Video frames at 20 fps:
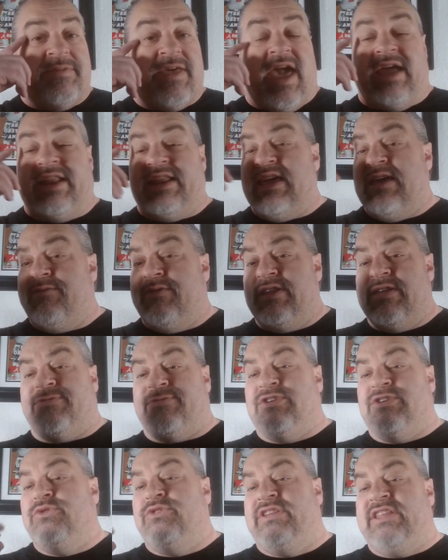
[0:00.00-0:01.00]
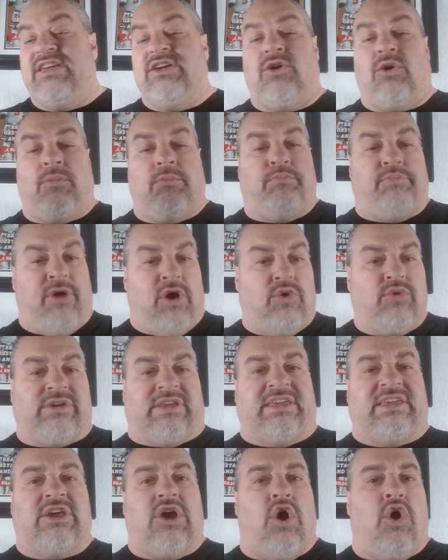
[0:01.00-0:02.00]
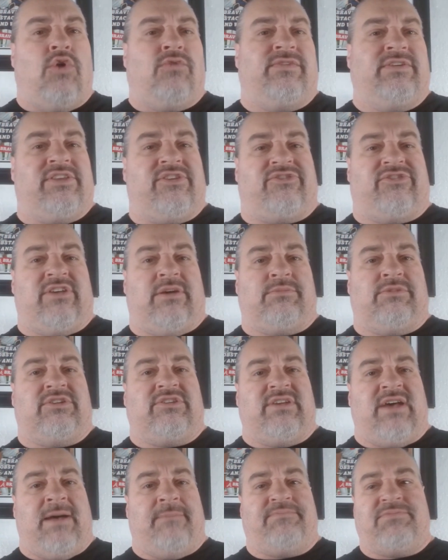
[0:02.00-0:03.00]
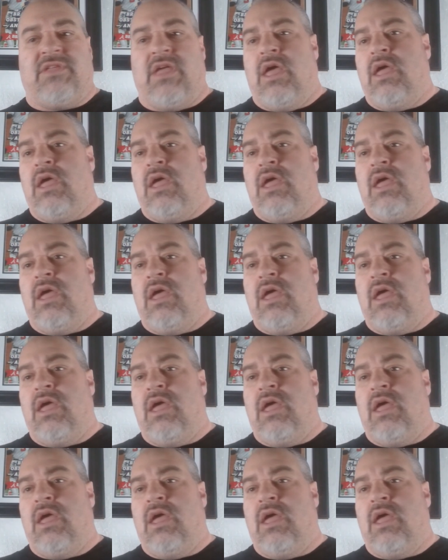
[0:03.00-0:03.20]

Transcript: And even if you deal Bogey over the summertime,